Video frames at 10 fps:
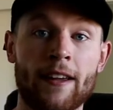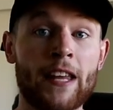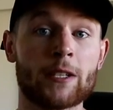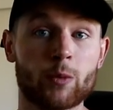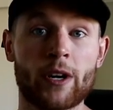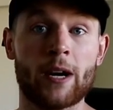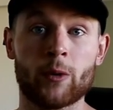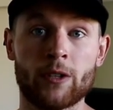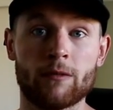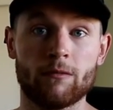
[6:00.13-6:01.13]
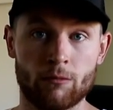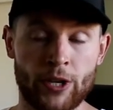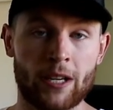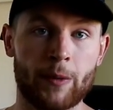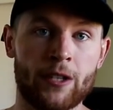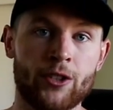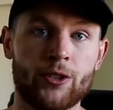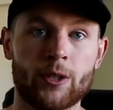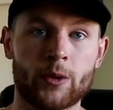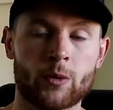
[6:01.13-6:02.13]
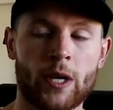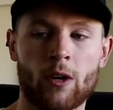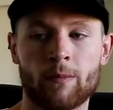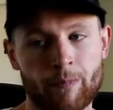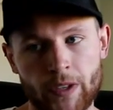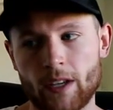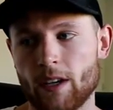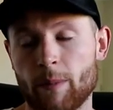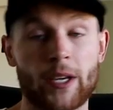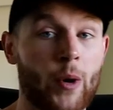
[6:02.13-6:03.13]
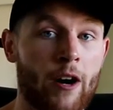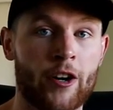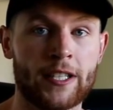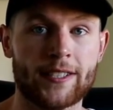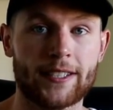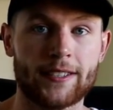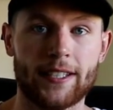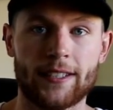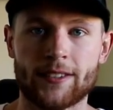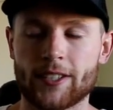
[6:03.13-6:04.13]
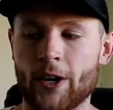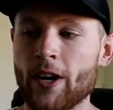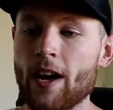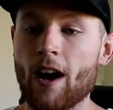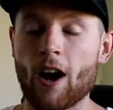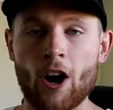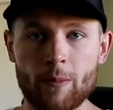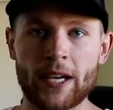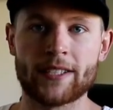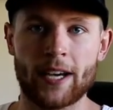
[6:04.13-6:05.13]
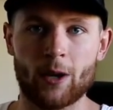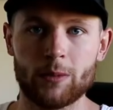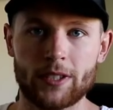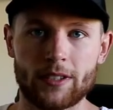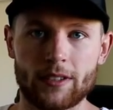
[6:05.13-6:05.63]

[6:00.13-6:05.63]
And that's what I would recommend you do as well. But you are only 16. So I hope that's helped.